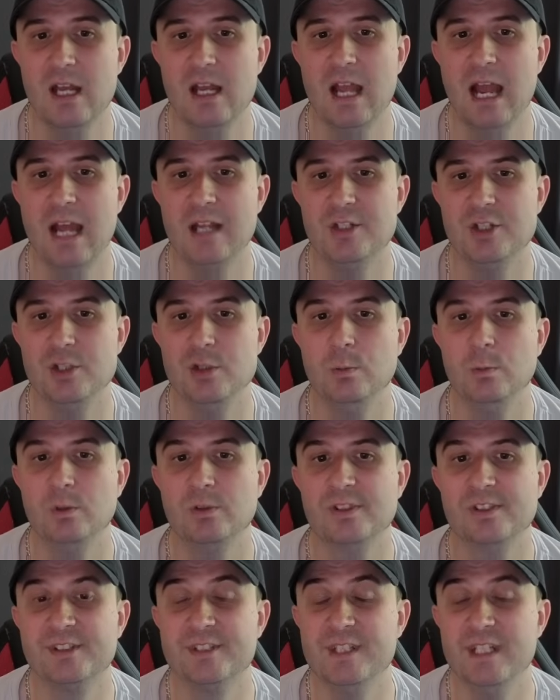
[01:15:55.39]
and you will
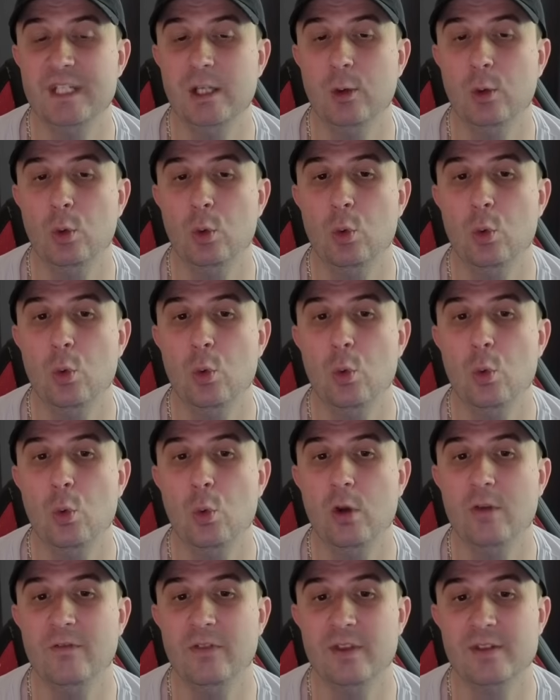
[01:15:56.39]
see all
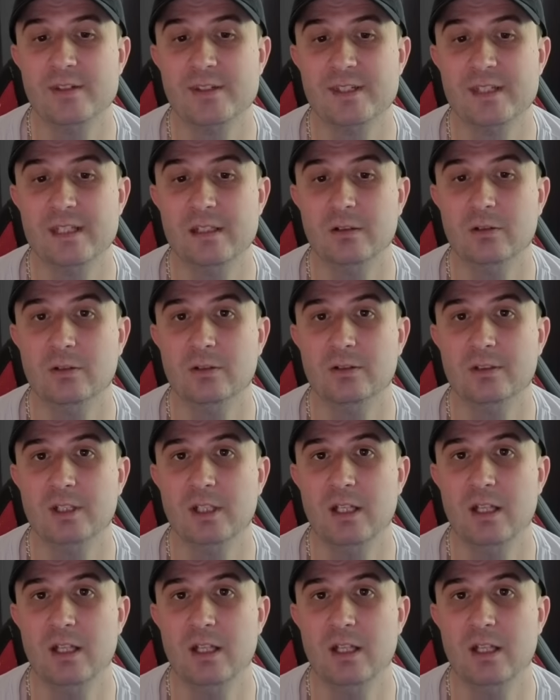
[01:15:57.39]
of the sealed